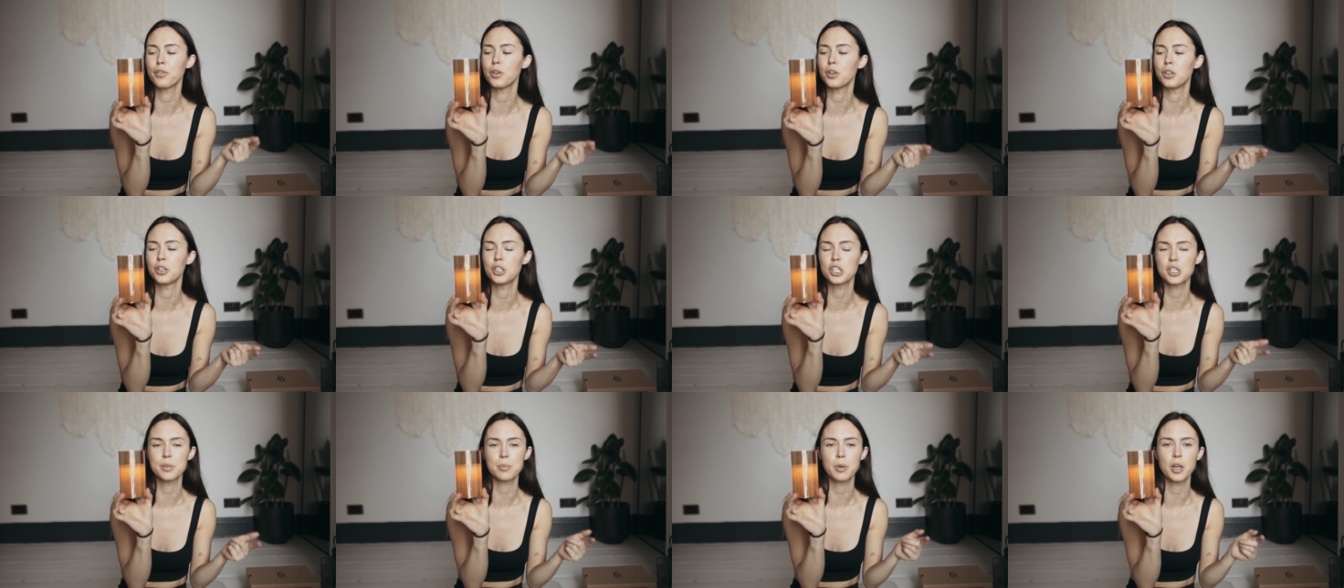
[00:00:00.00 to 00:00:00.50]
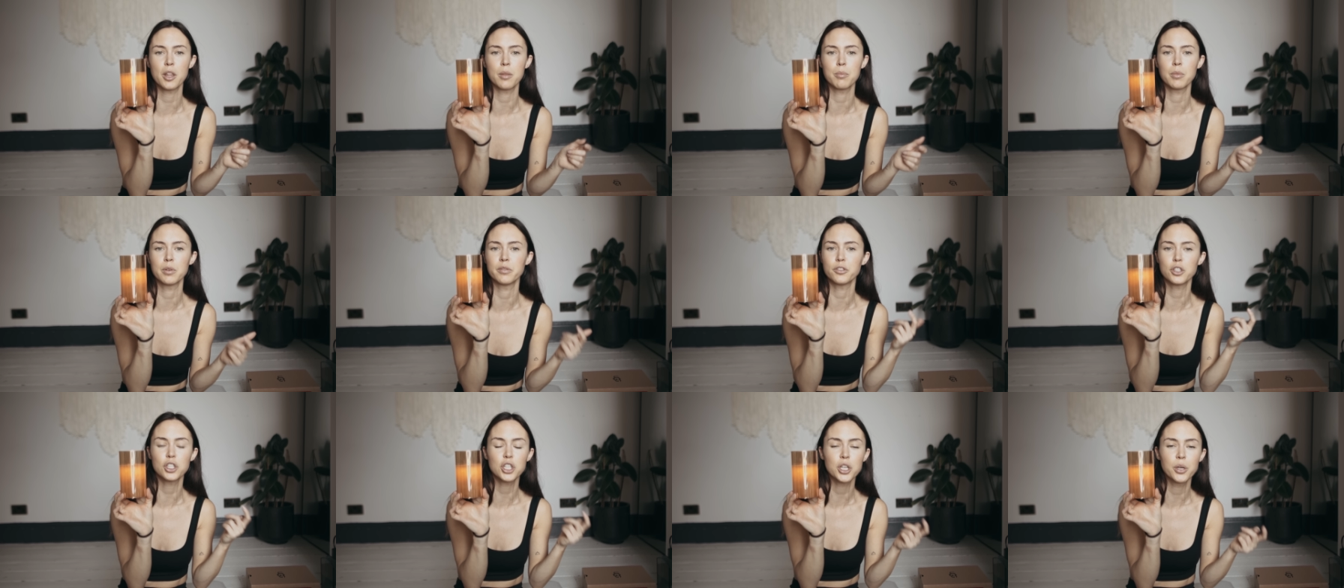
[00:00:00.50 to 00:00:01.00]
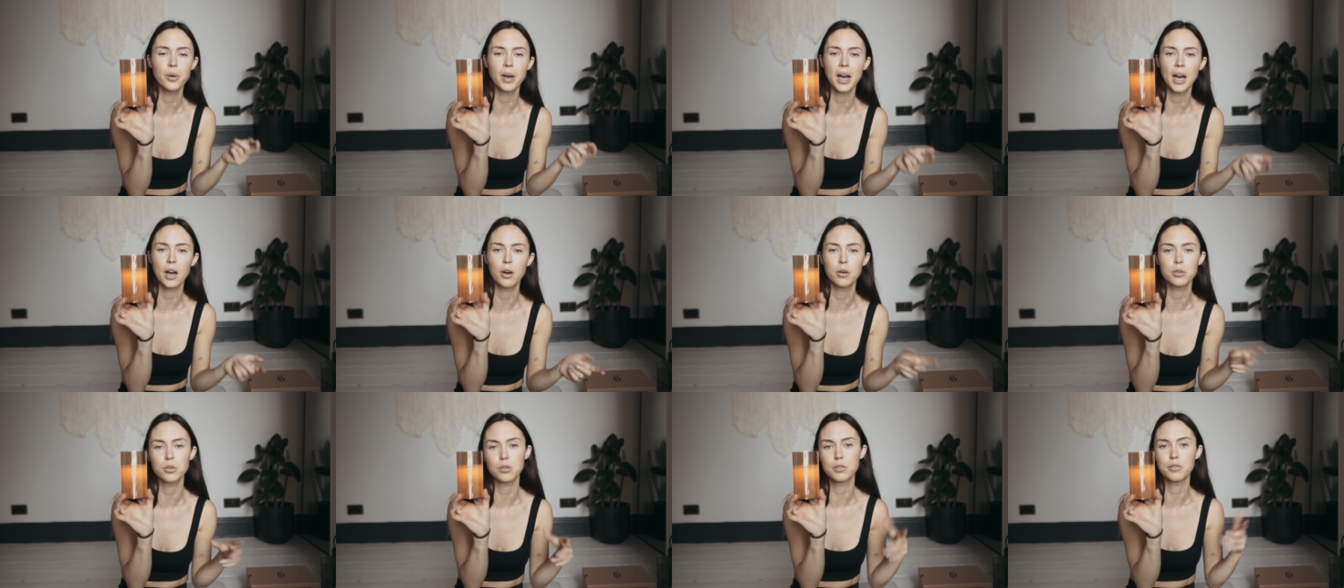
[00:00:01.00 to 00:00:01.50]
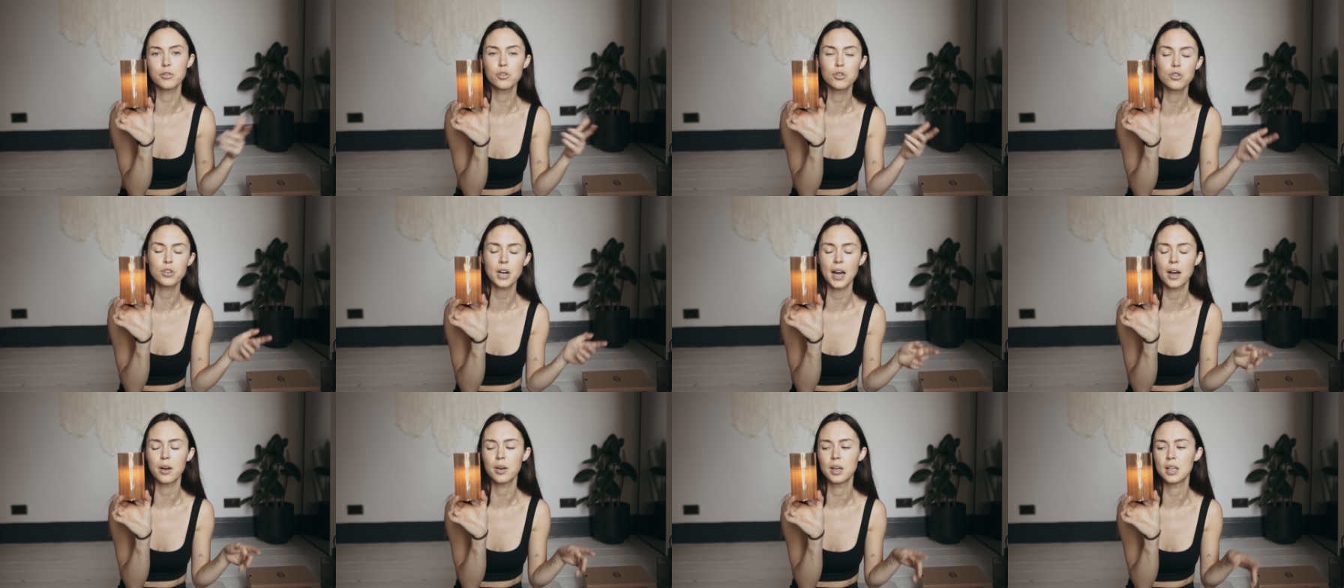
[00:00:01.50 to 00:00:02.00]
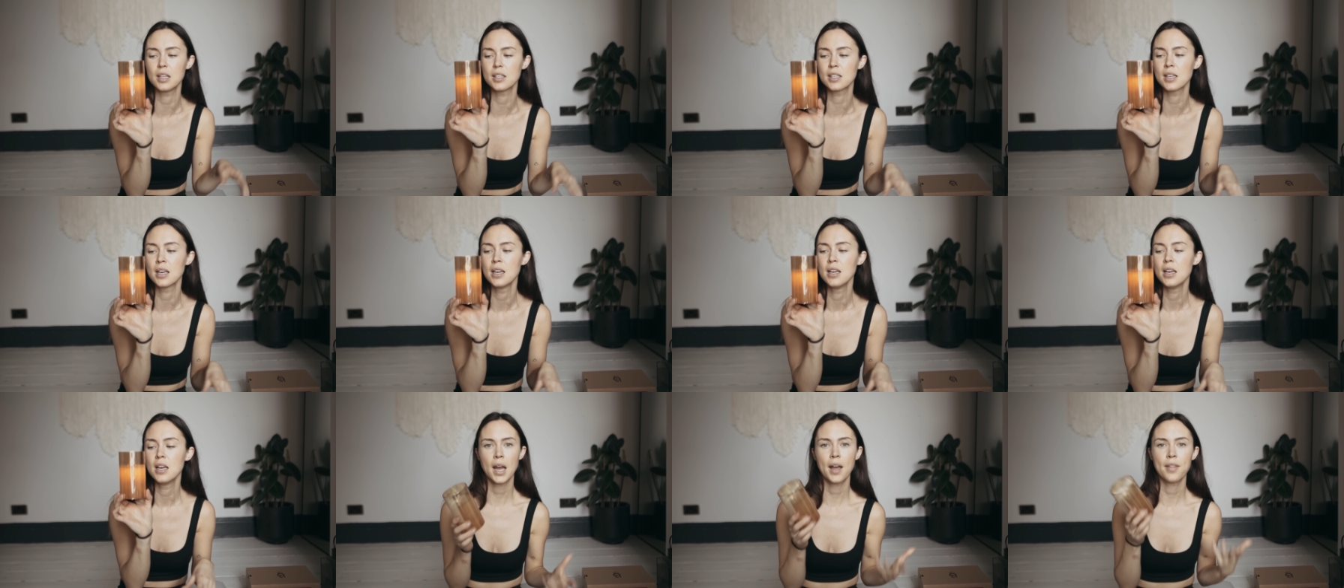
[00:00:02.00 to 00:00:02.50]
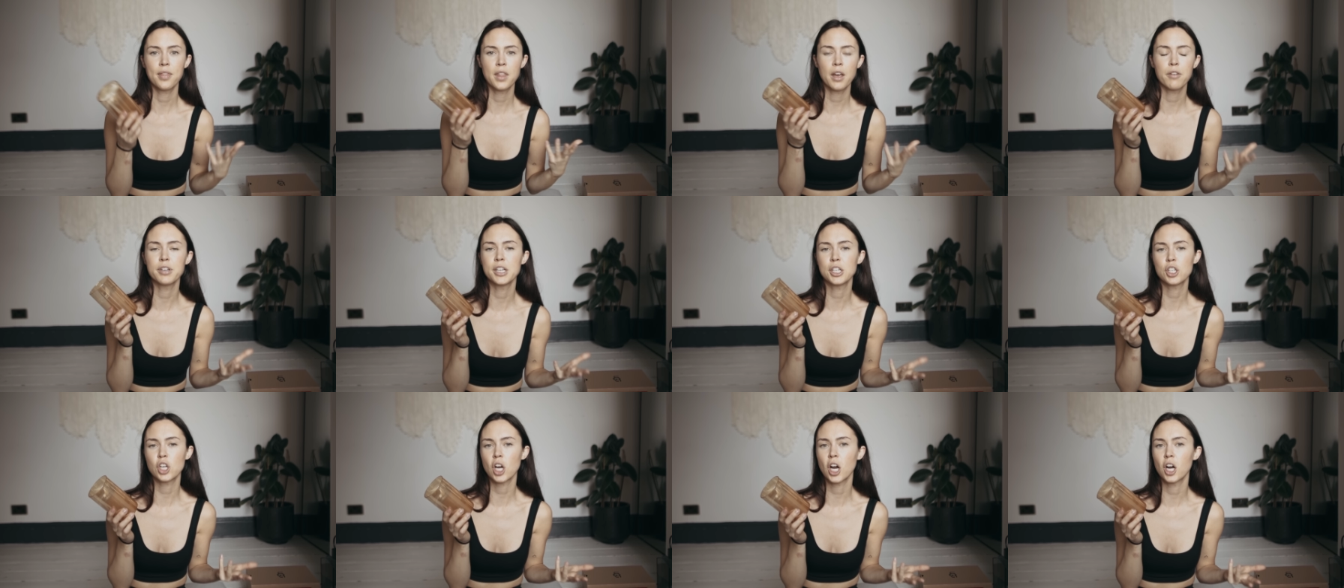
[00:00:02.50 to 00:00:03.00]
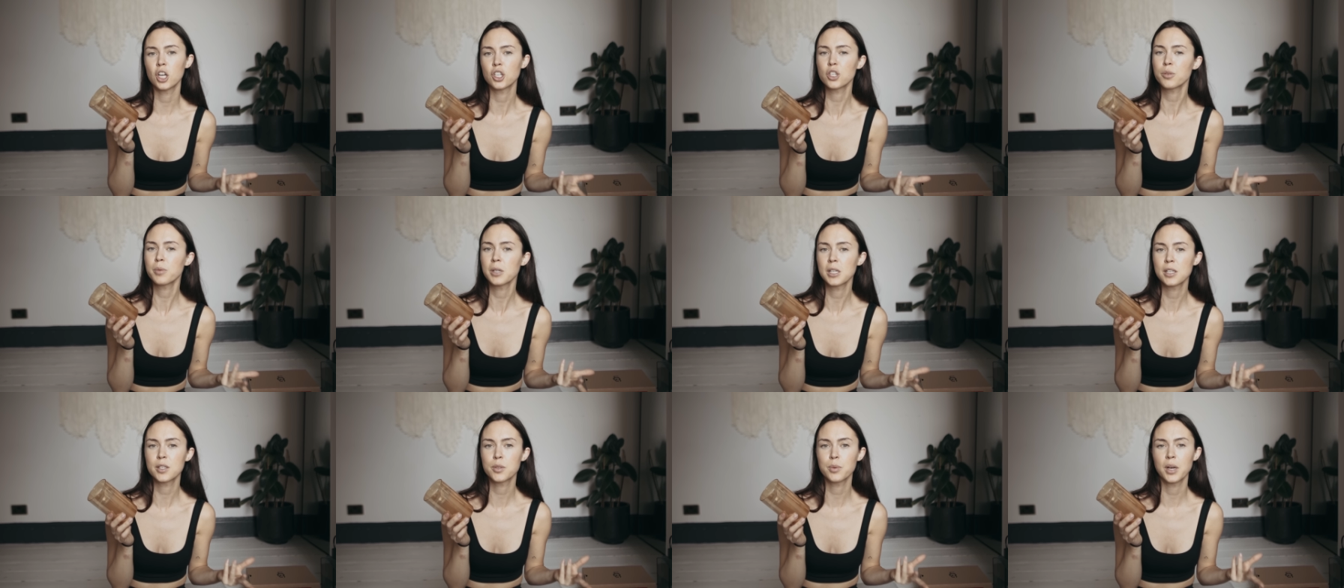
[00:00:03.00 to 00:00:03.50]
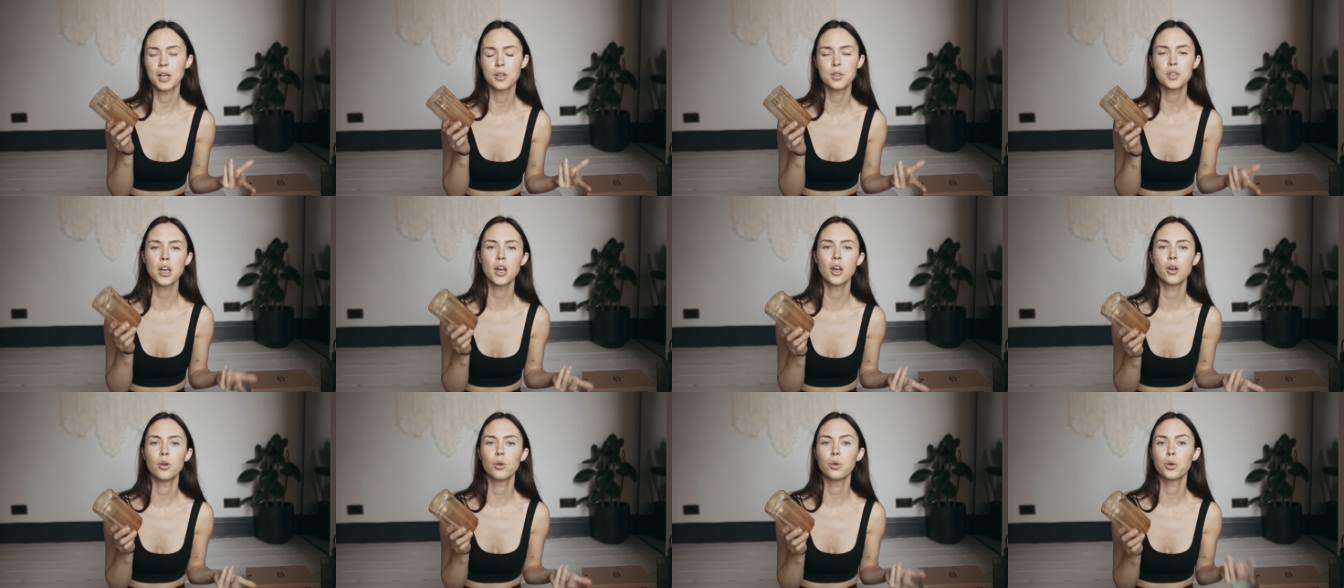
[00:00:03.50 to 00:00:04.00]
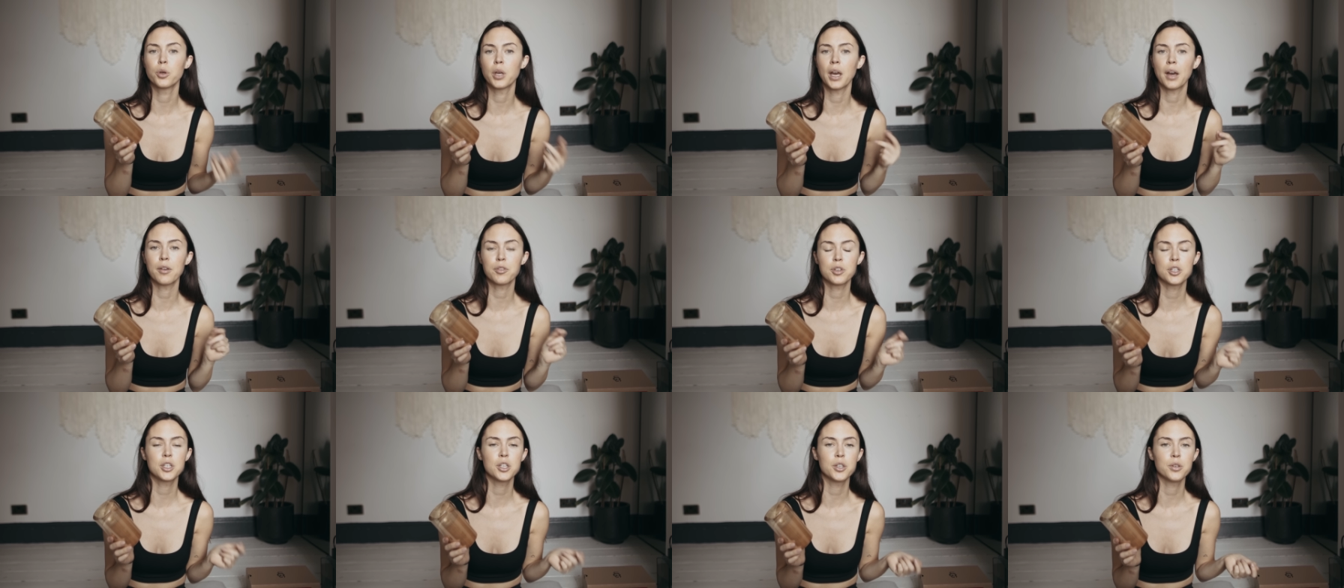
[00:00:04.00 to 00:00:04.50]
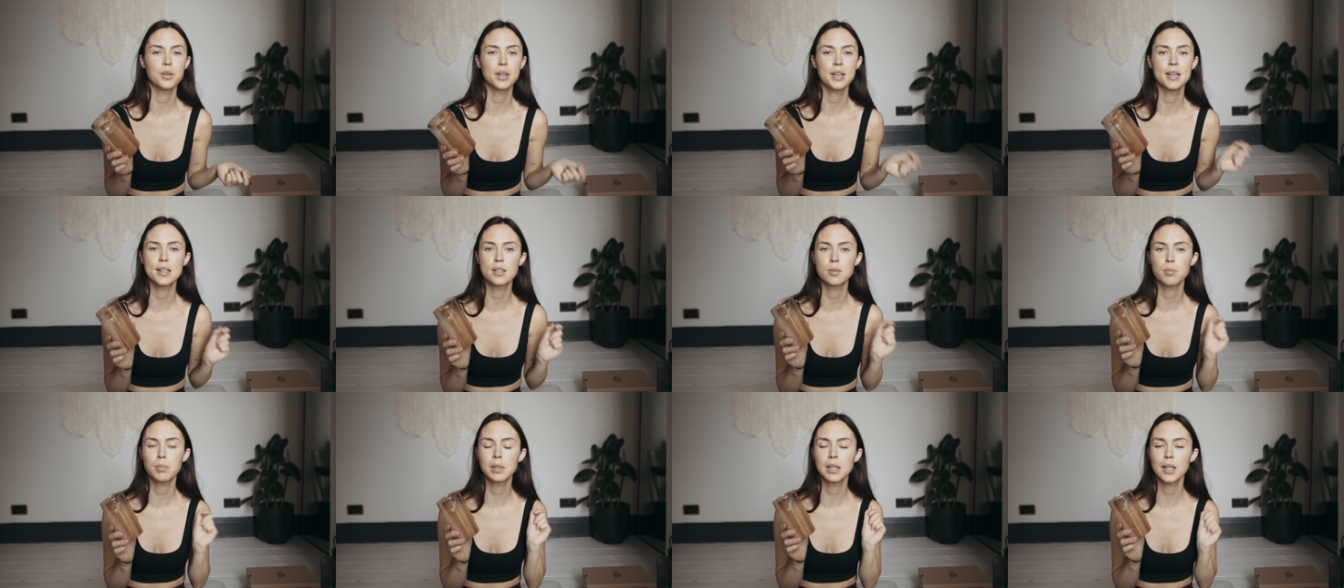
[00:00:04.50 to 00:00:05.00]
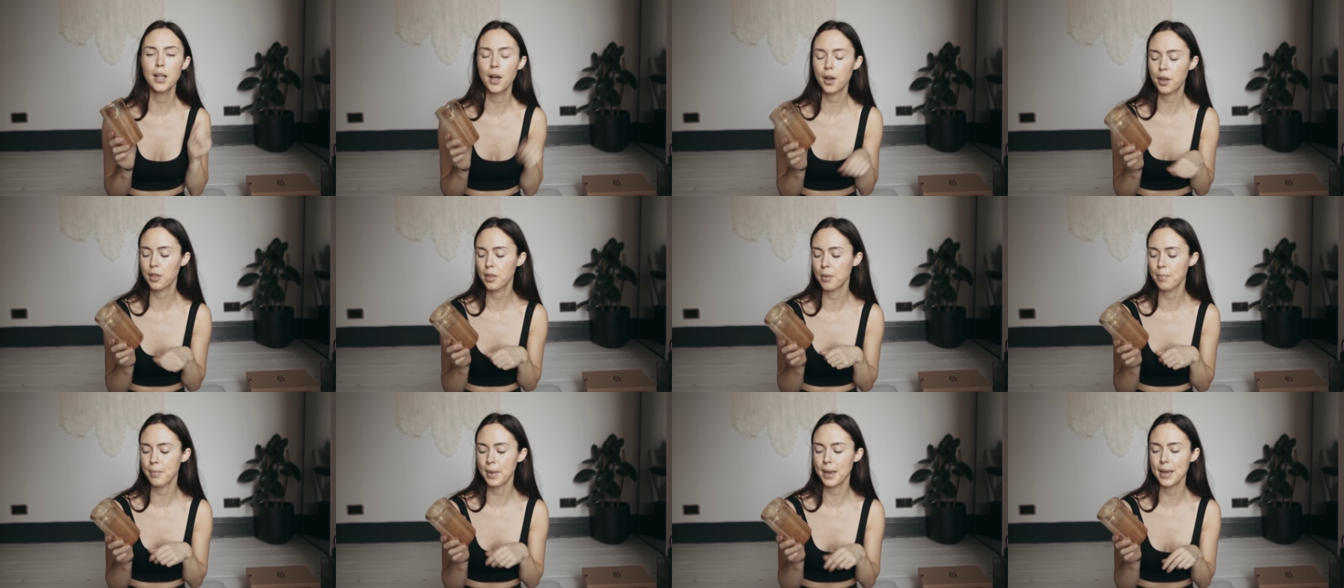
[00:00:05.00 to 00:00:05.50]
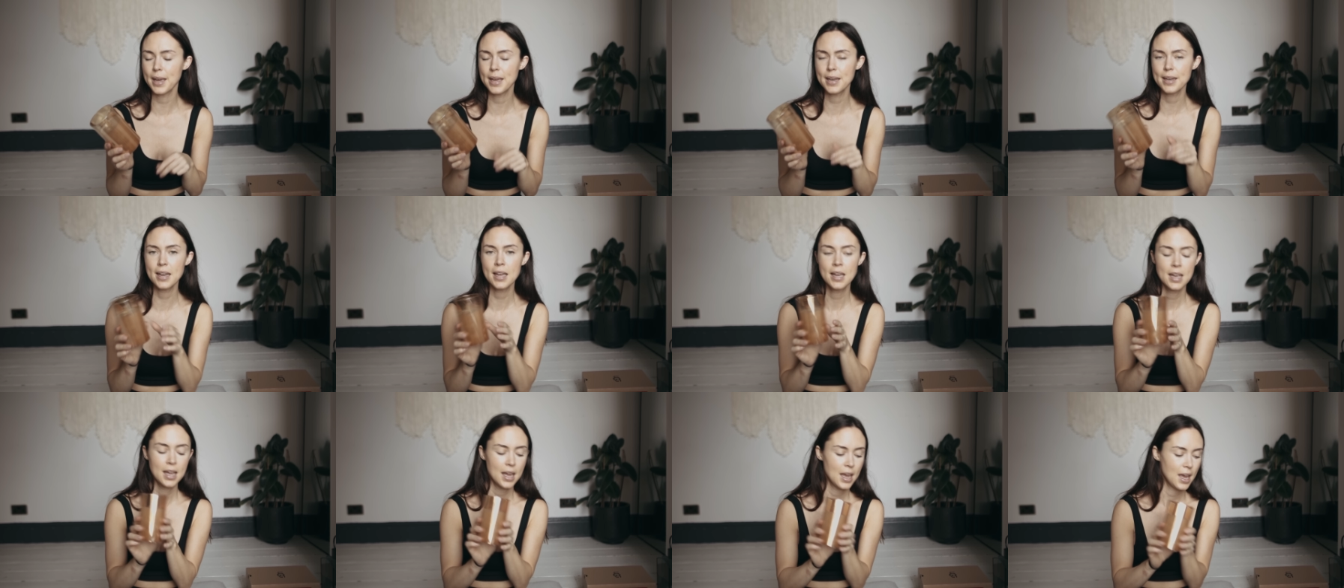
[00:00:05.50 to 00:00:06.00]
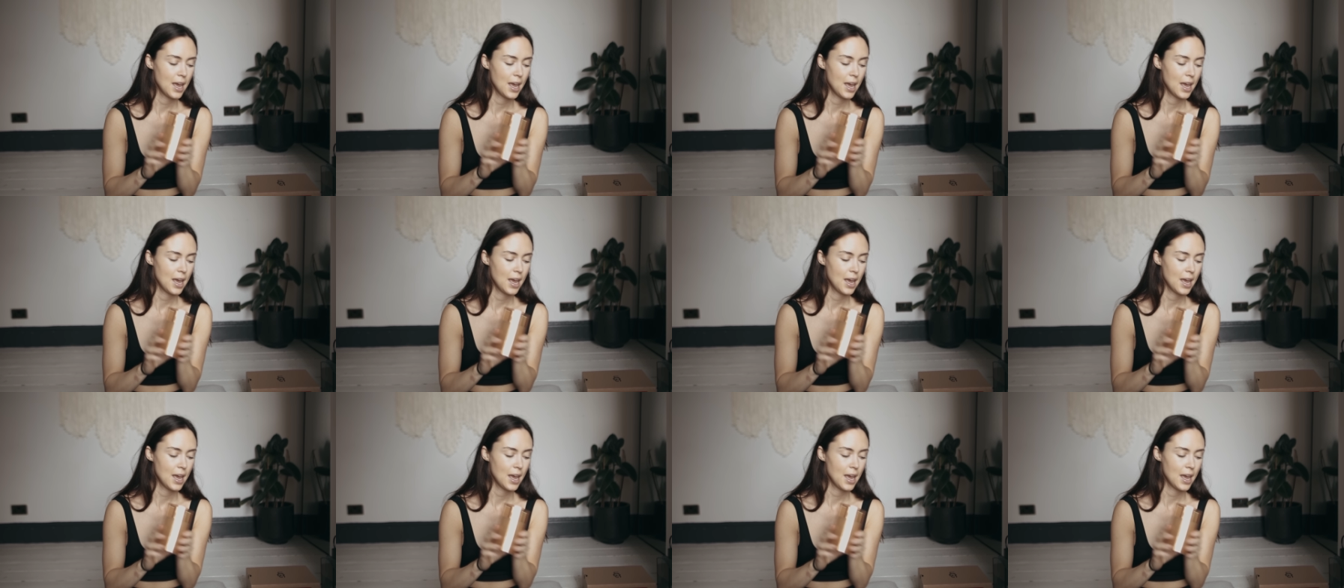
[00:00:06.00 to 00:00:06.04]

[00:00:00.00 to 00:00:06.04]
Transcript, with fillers: You can just put them on for two hours or four hours, and they're rechargeable as well. So, all you have to do is plug them in.